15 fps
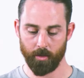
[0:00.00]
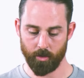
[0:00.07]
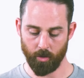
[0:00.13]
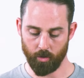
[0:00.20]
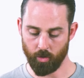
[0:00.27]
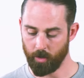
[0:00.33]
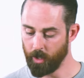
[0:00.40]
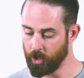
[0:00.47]
So
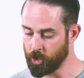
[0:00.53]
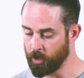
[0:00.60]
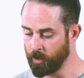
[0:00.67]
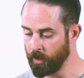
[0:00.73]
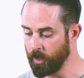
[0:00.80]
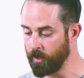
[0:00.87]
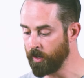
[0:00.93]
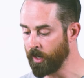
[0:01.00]

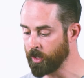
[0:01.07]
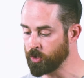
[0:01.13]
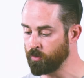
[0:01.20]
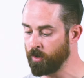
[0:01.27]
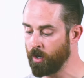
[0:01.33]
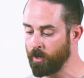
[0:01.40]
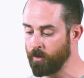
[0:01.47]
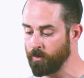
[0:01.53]
traditionally the
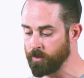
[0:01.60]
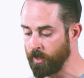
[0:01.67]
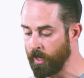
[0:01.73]
X300s,